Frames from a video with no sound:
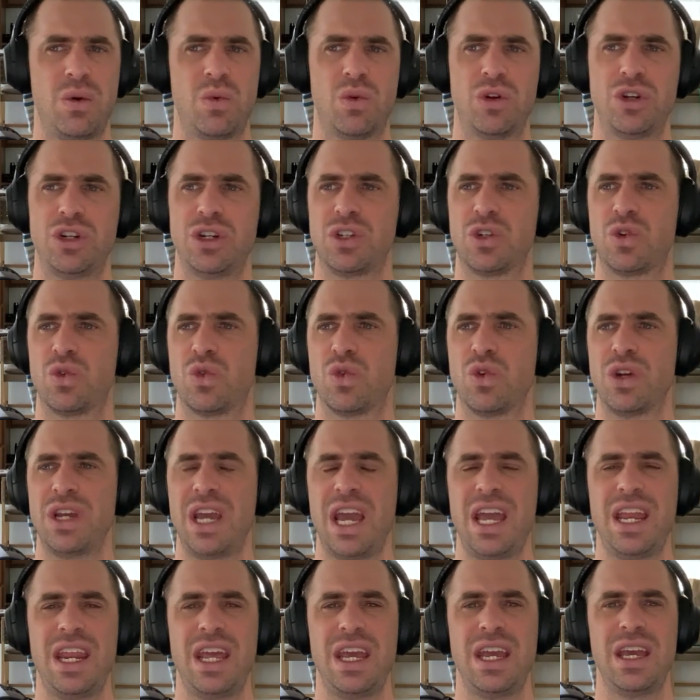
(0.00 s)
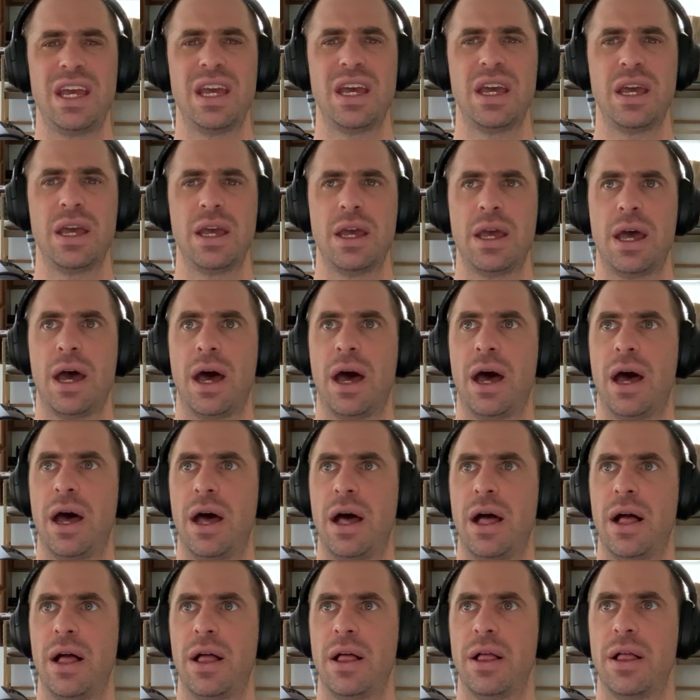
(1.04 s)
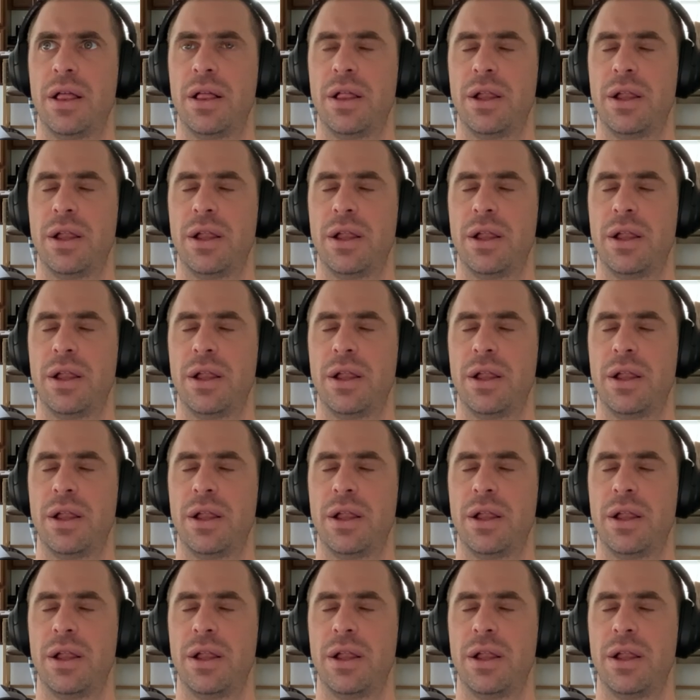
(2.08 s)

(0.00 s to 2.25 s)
We're just creating, uh,